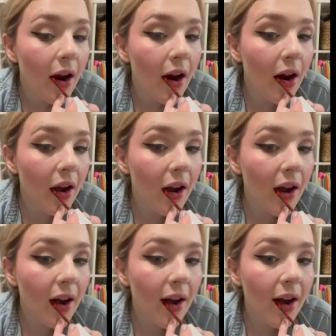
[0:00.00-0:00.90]

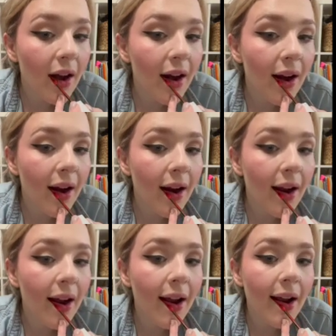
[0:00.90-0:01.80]
corner,
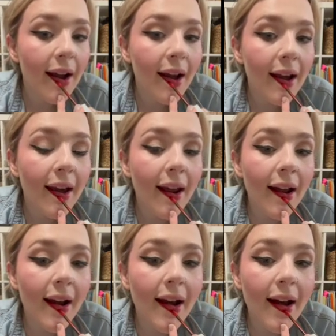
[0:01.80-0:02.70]

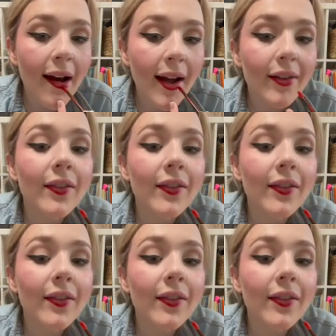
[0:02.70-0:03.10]
down around,